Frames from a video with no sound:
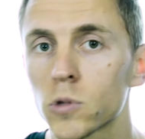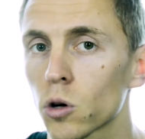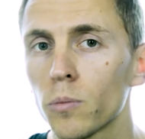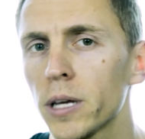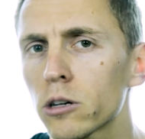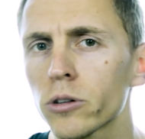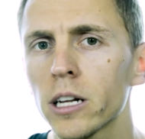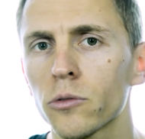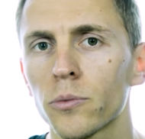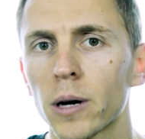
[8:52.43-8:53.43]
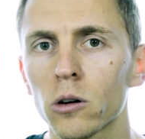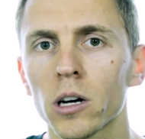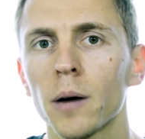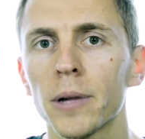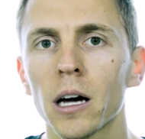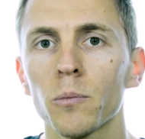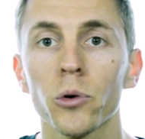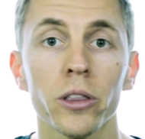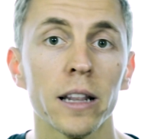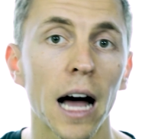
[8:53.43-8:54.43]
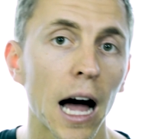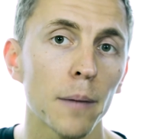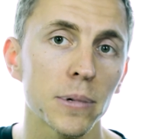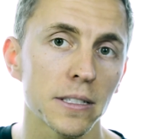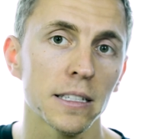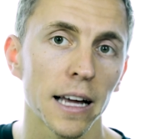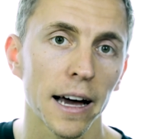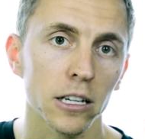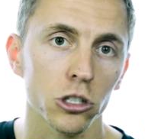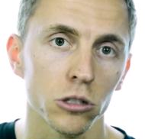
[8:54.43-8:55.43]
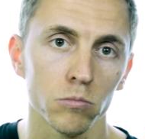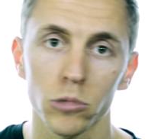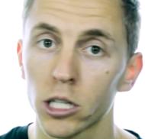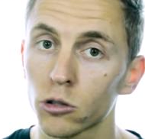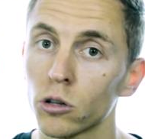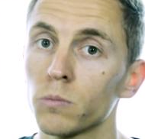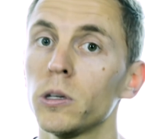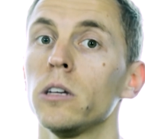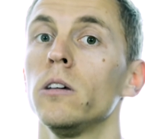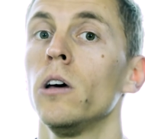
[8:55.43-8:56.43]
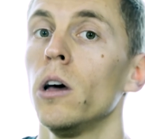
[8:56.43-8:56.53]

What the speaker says: so be creative about coming up with an opposite action. It could be